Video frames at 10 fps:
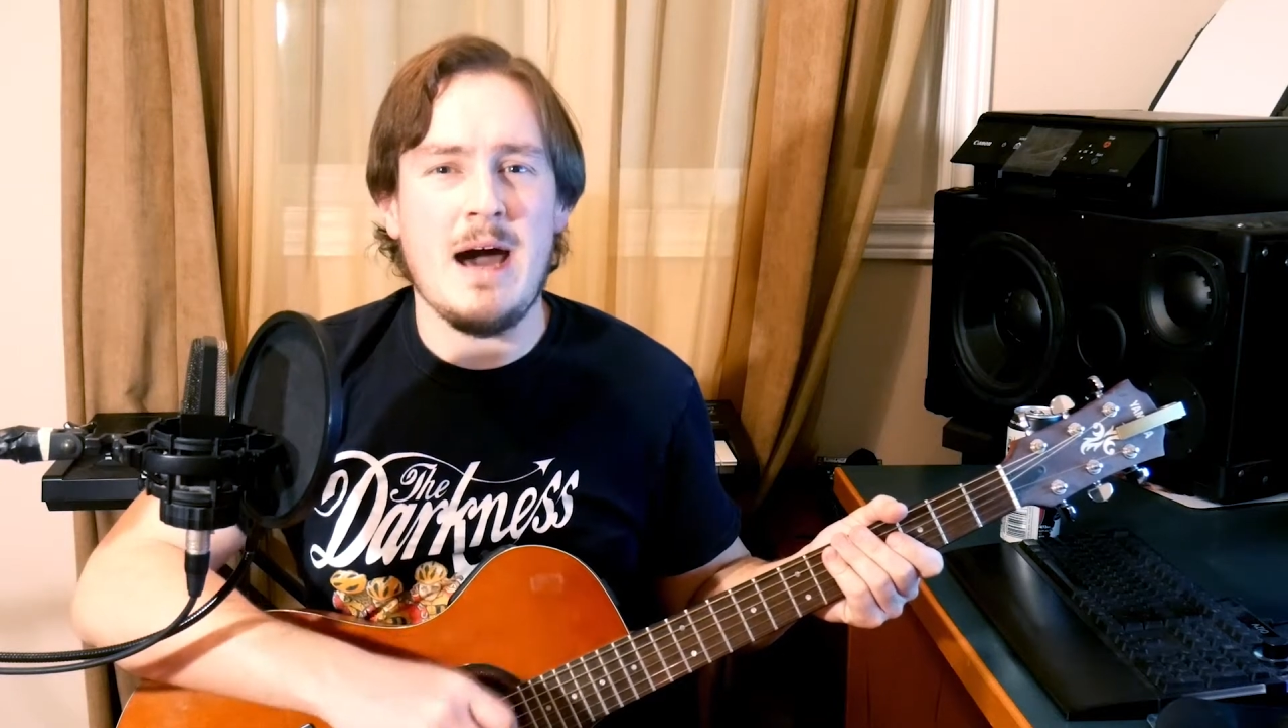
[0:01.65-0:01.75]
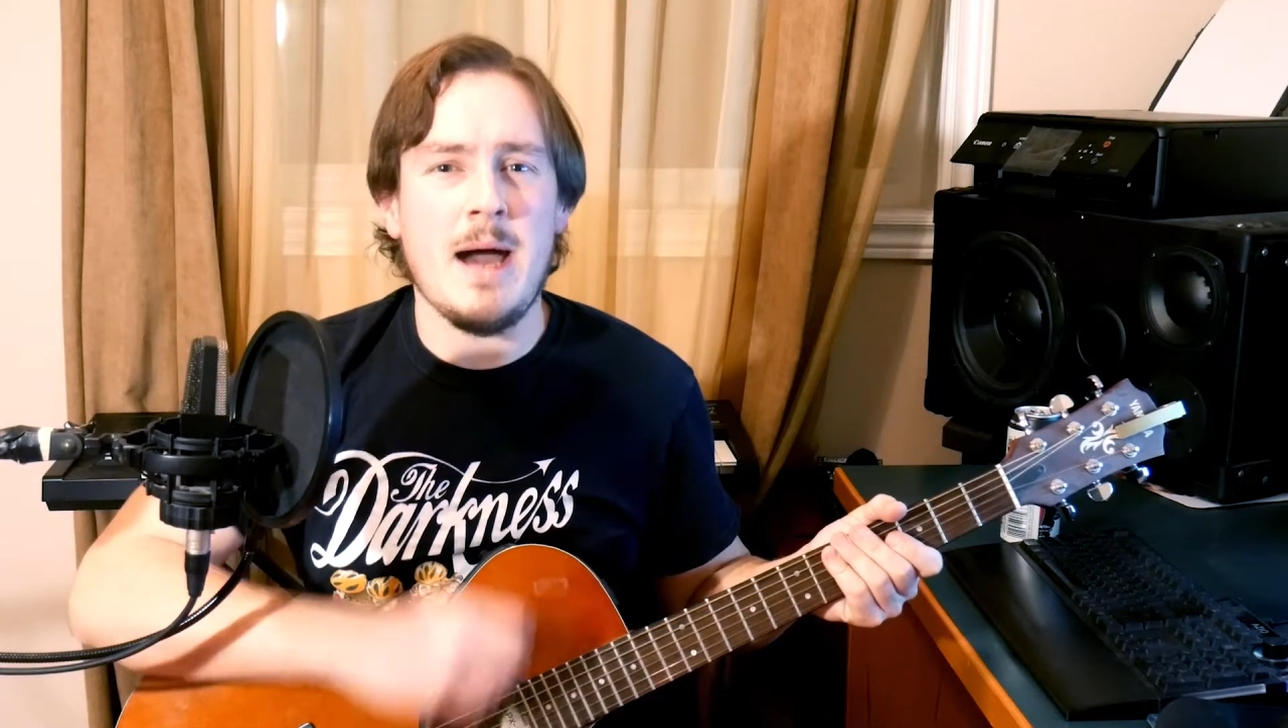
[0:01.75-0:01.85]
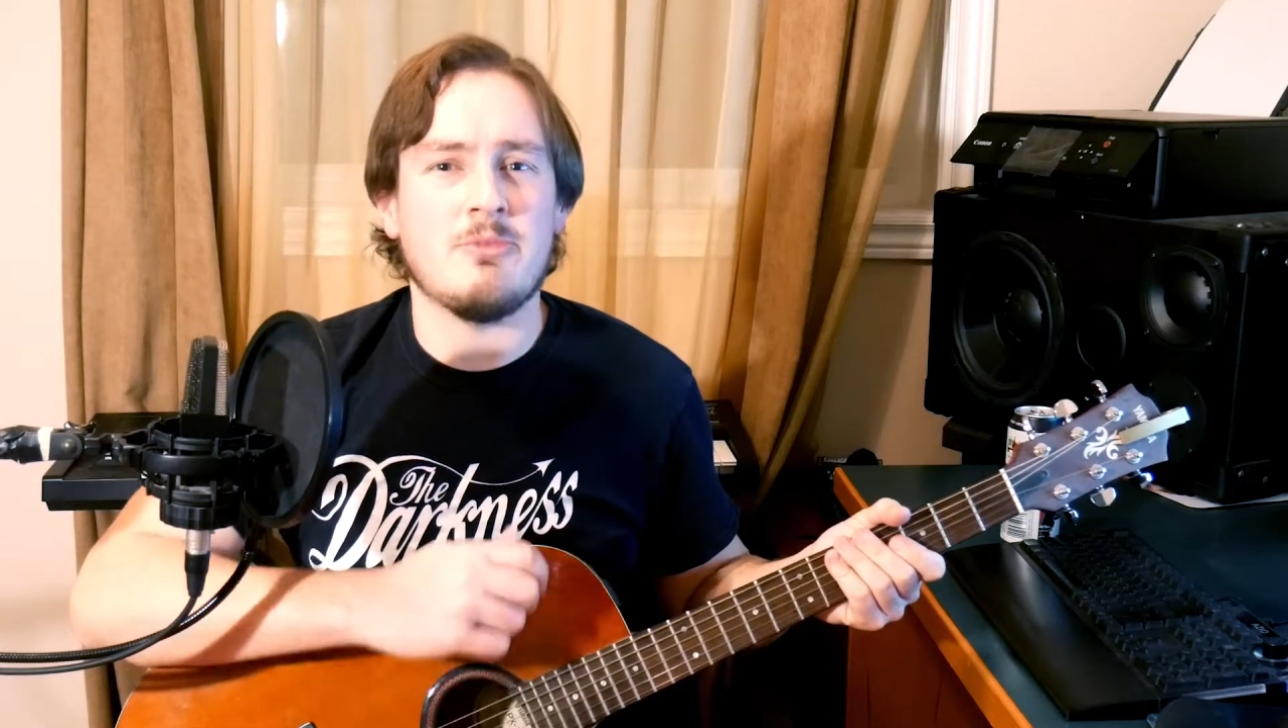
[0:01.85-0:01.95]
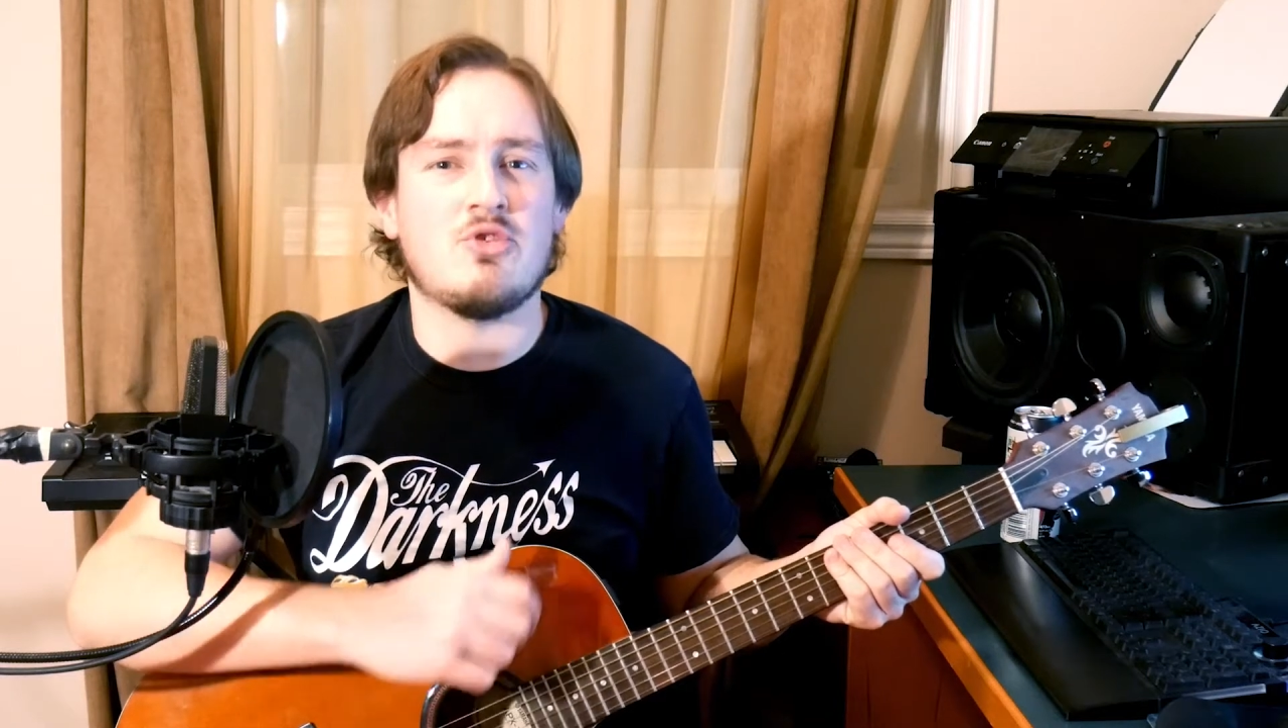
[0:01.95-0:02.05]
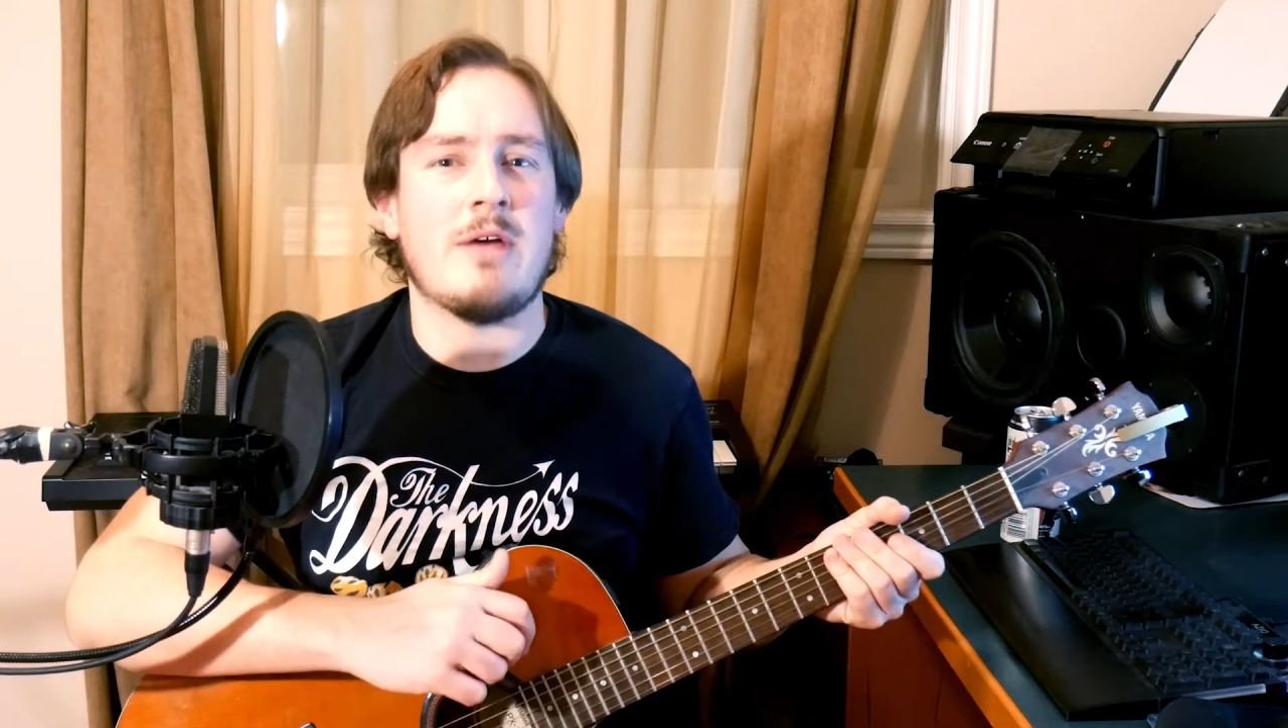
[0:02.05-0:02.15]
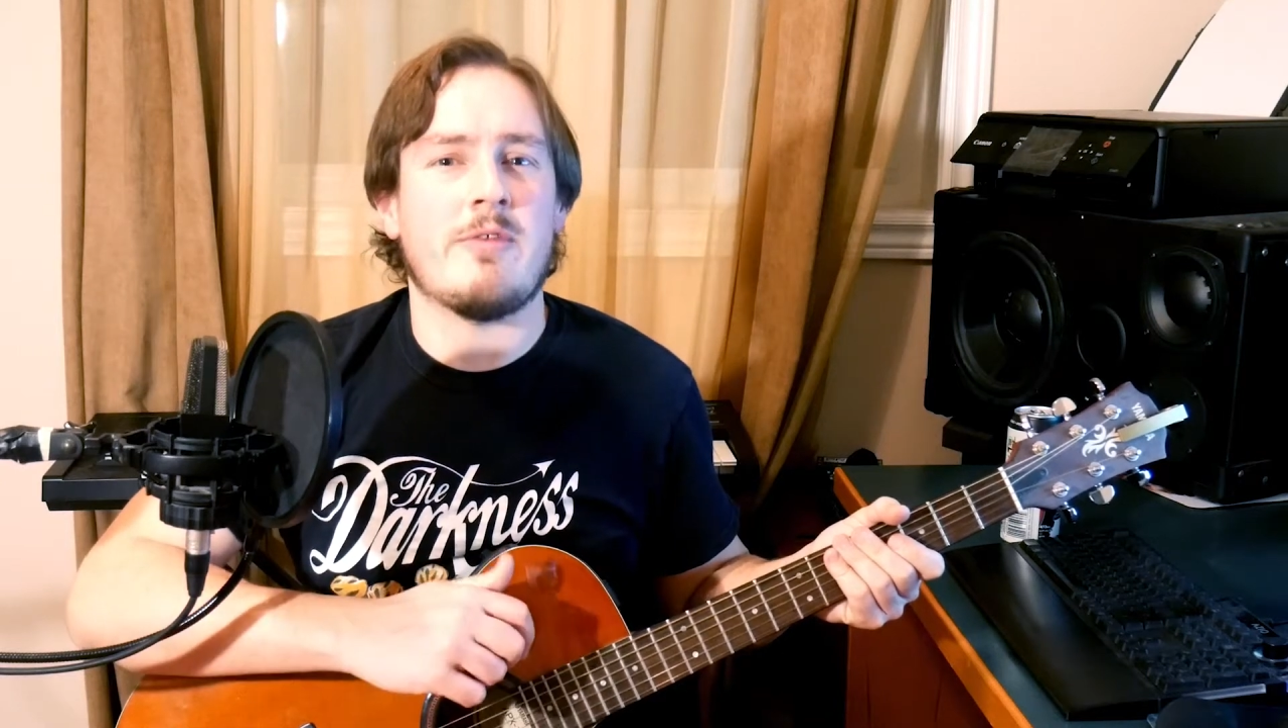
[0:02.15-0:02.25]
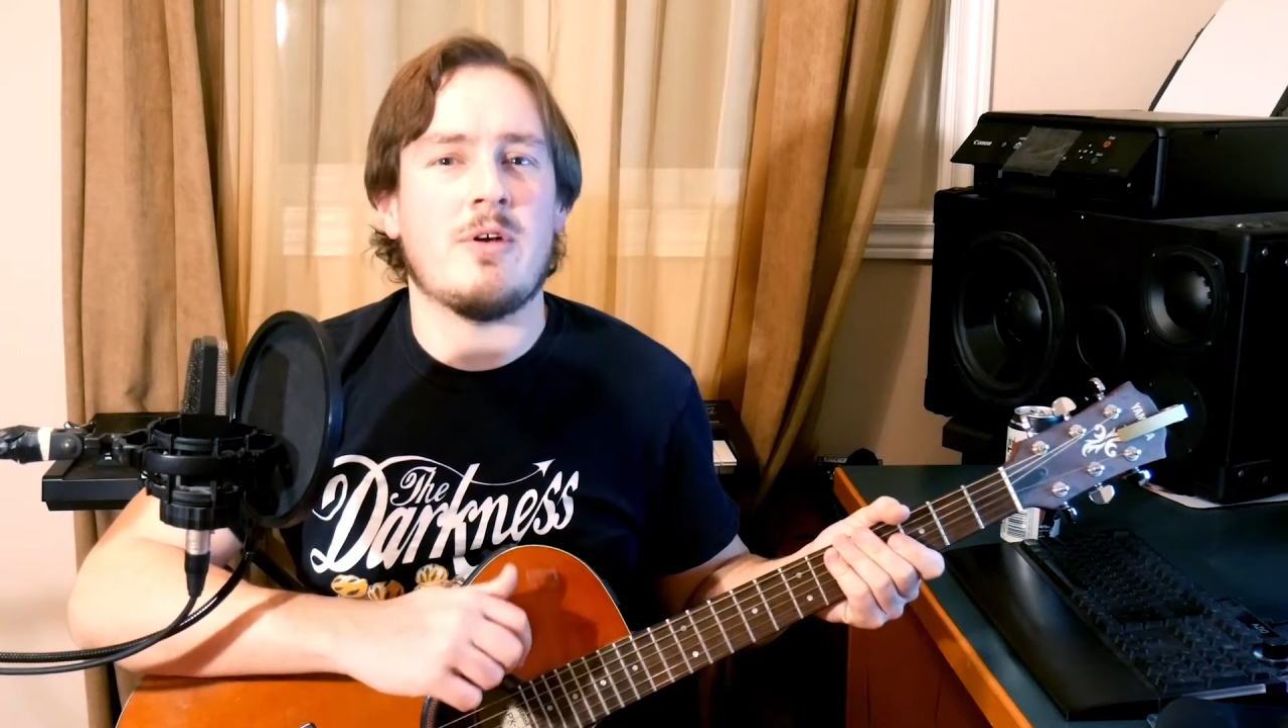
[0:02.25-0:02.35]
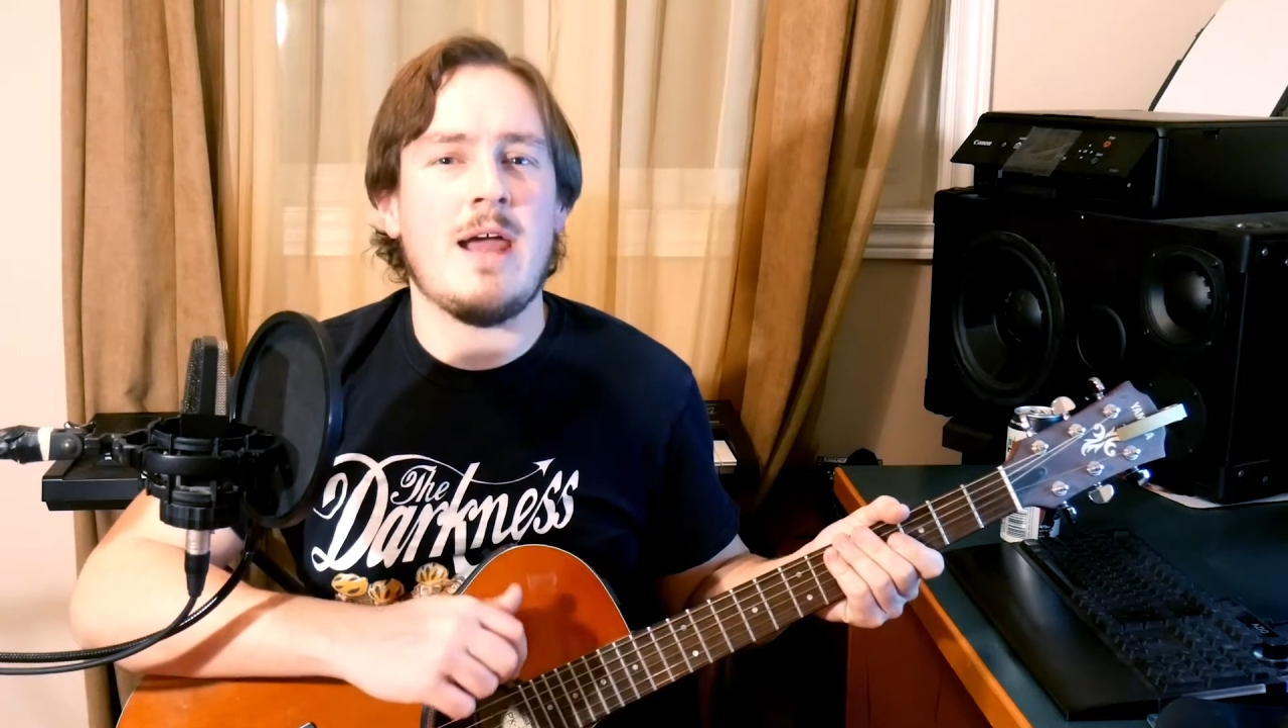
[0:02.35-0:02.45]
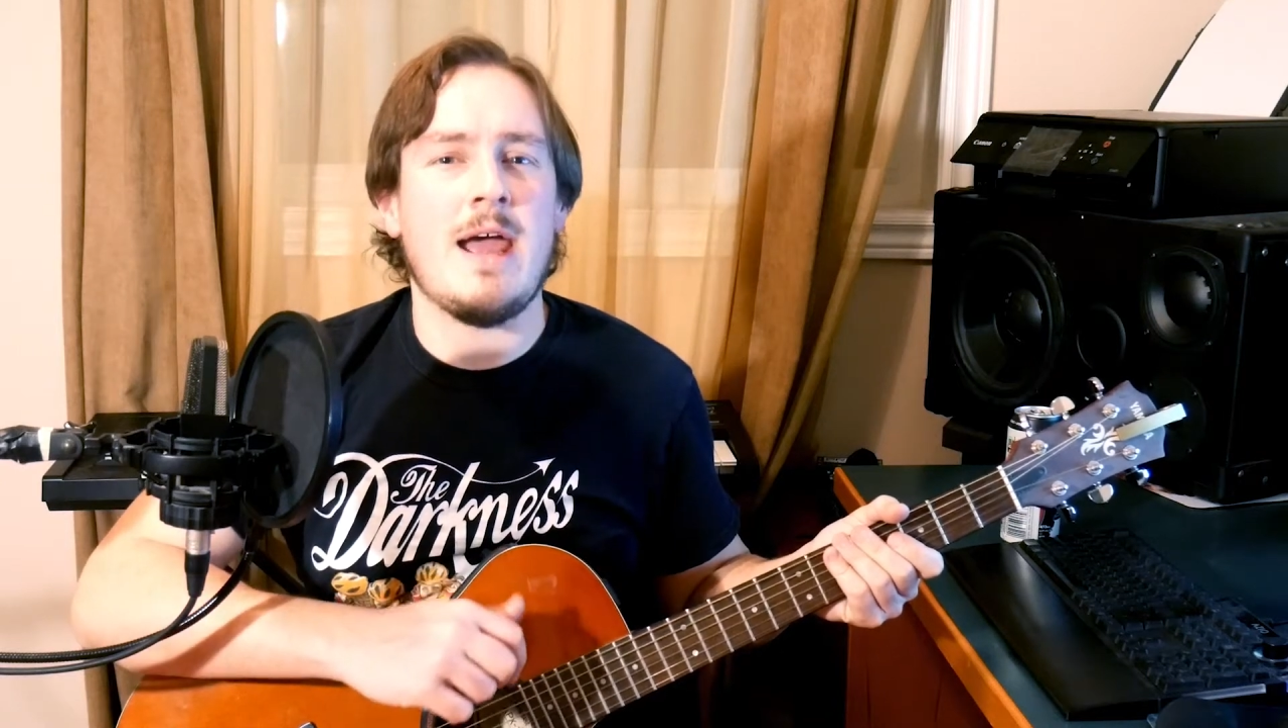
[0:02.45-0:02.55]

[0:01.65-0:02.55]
I'm Trevor,